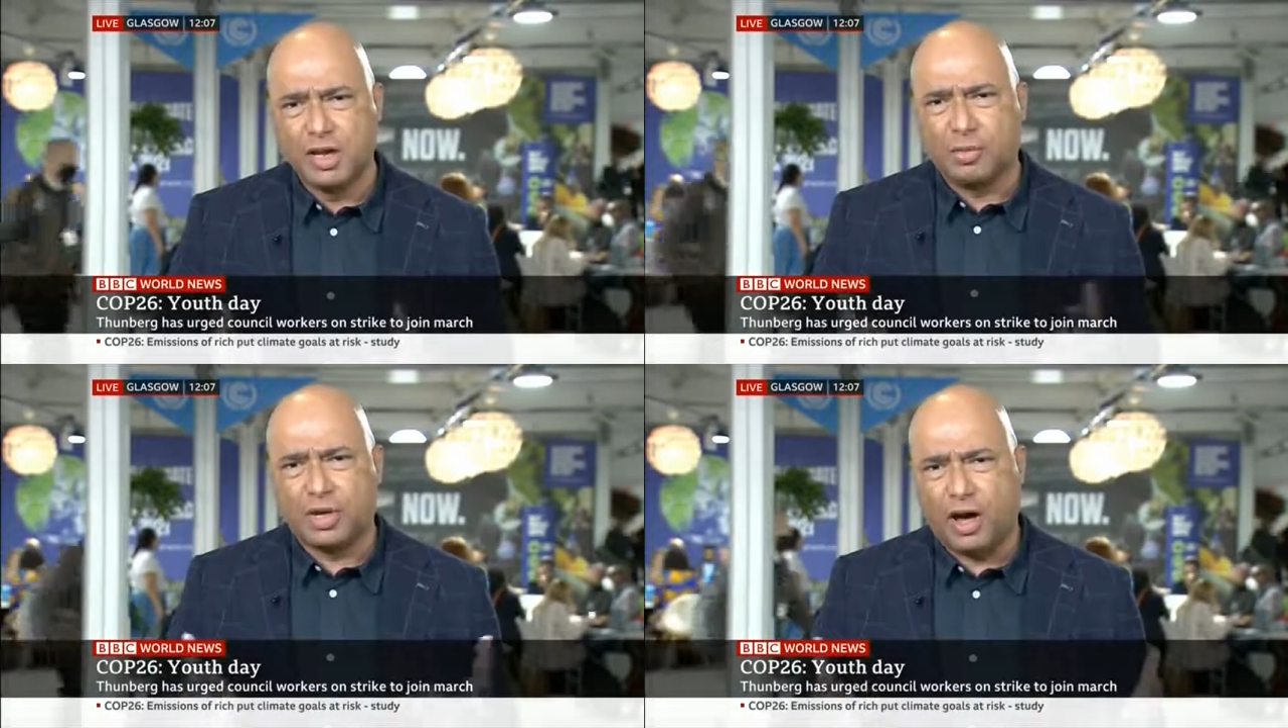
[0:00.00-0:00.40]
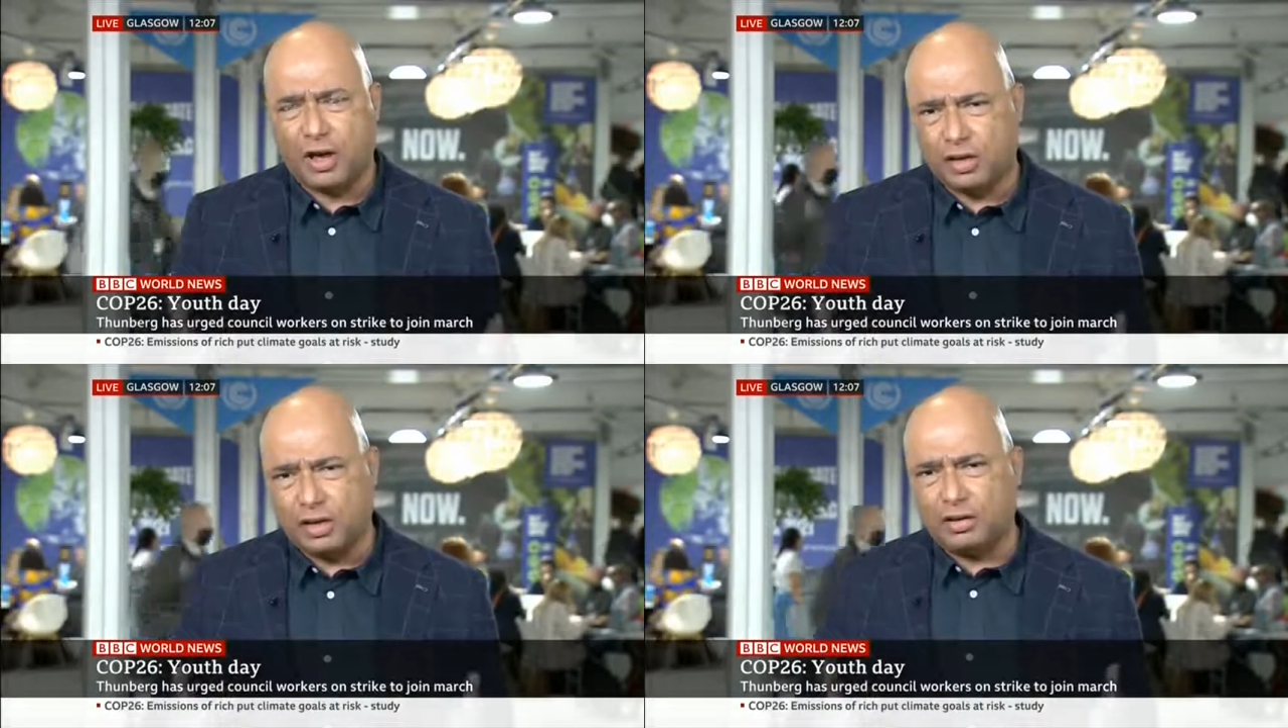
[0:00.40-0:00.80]
but
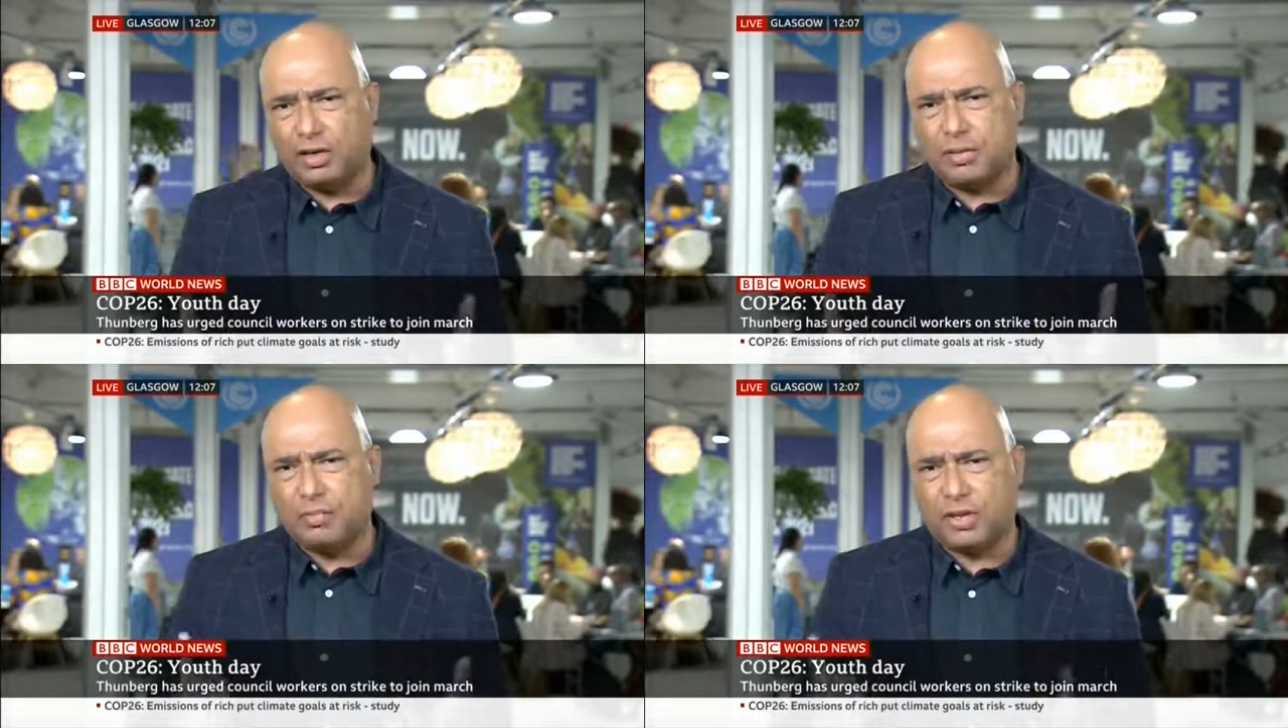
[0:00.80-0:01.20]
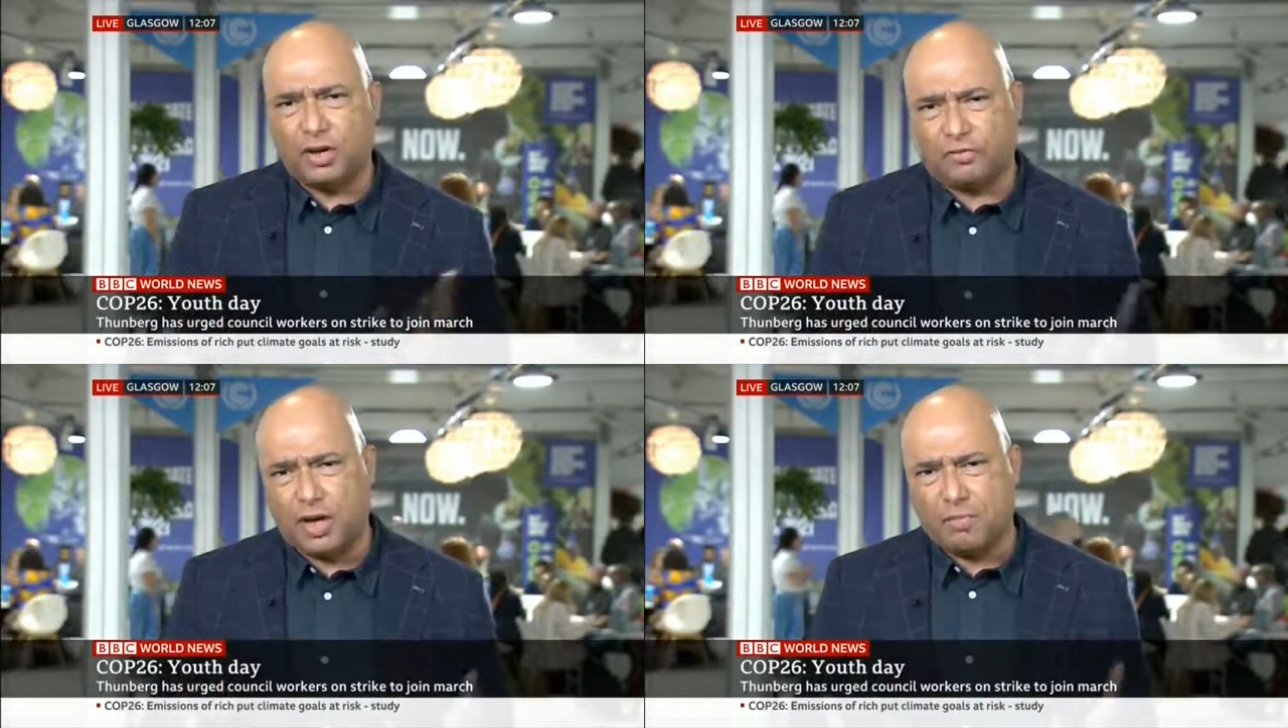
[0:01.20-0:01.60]
hardly many
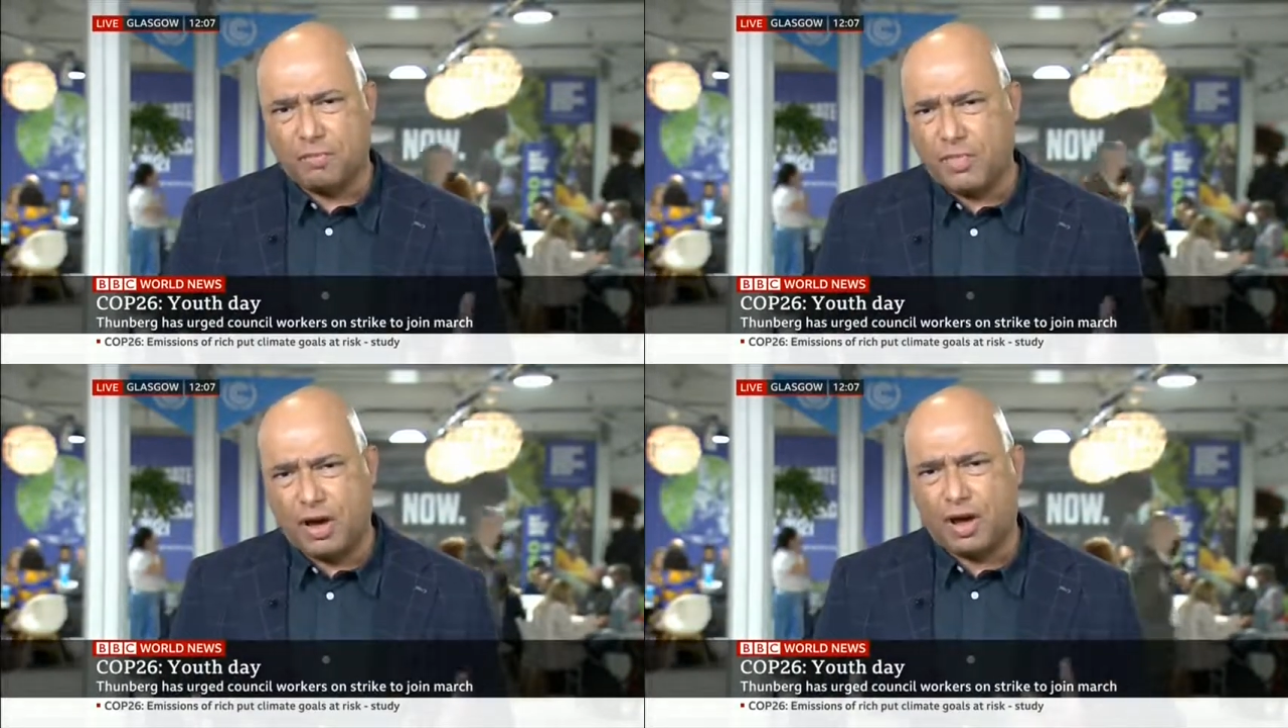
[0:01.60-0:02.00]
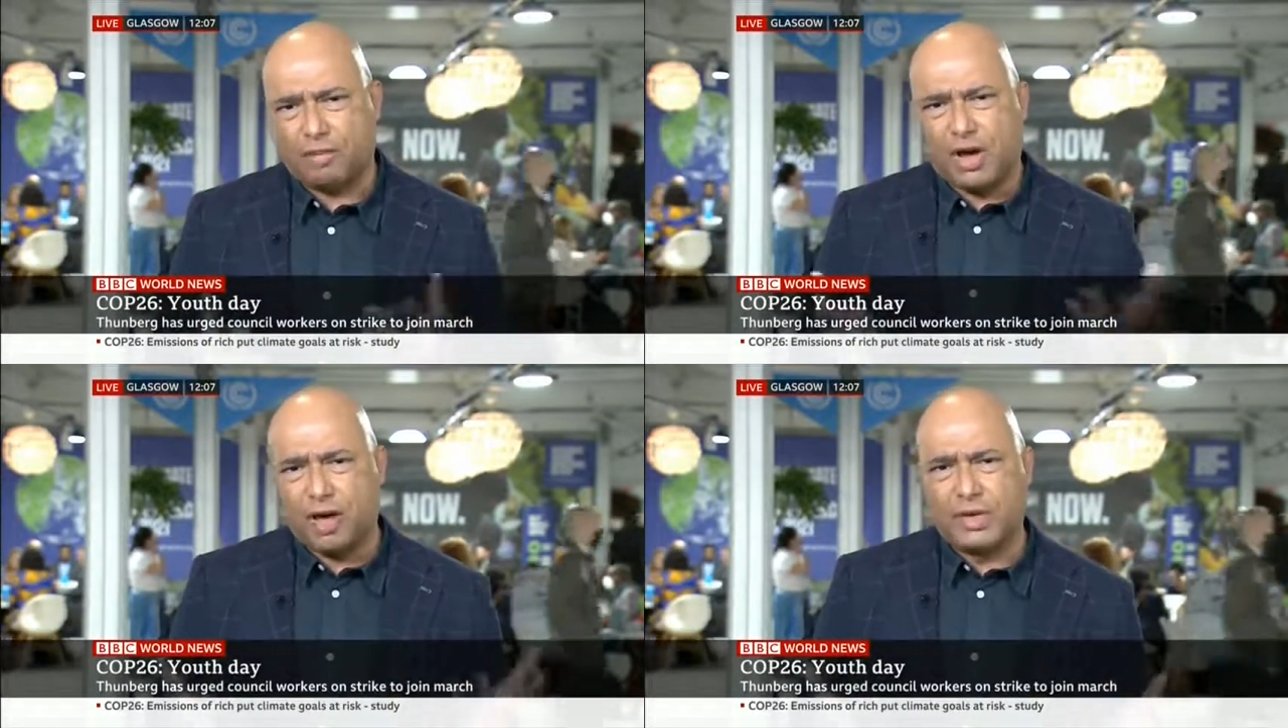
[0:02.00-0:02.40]
of them
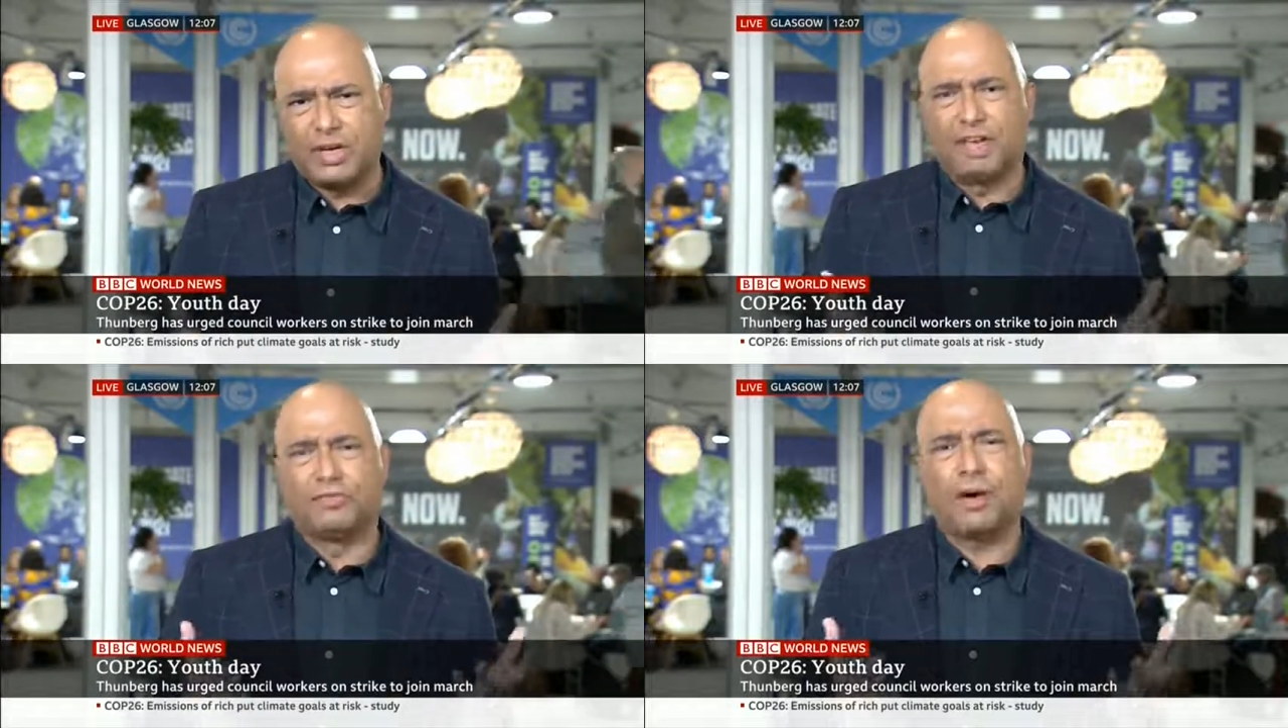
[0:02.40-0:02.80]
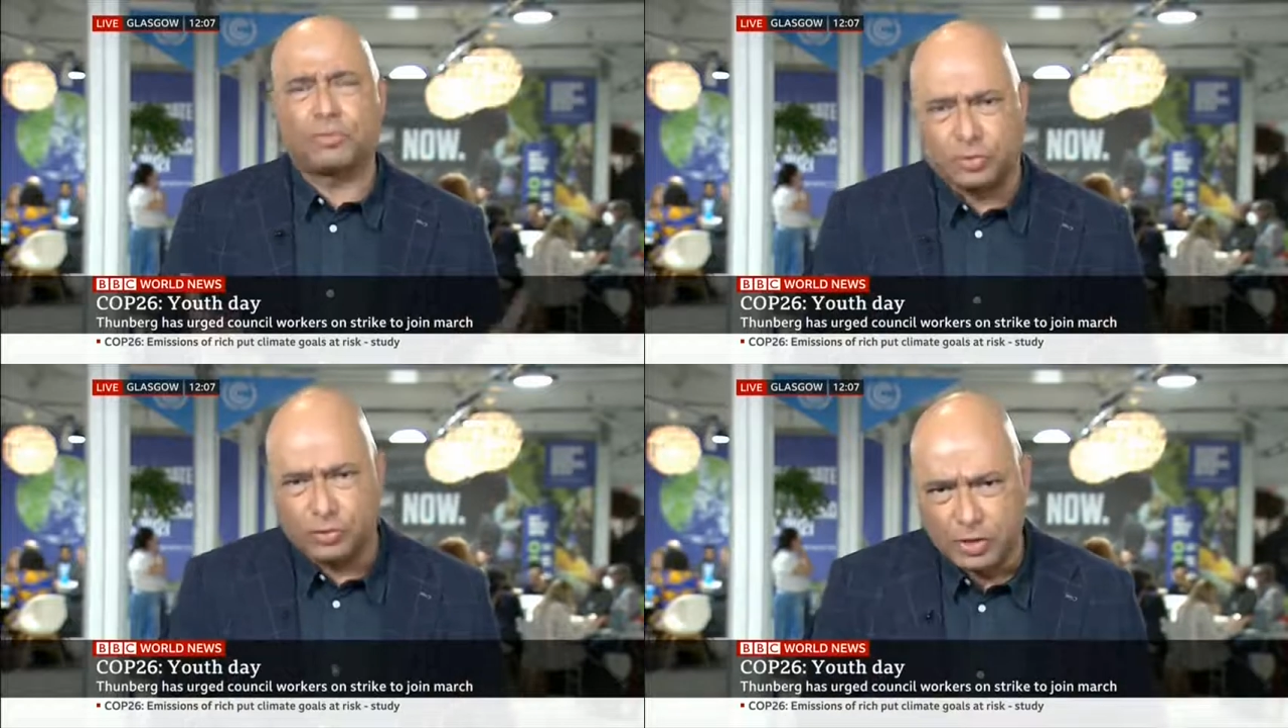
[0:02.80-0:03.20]
have been lived
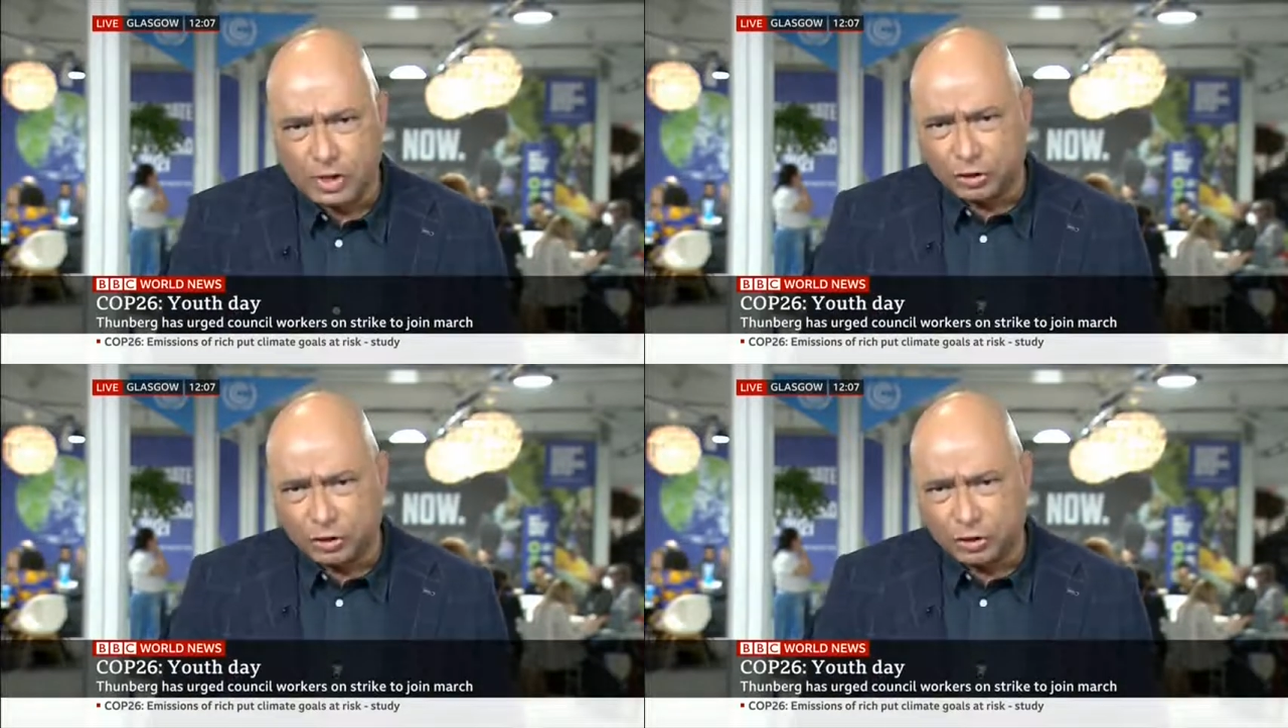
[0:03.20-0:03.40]
up to.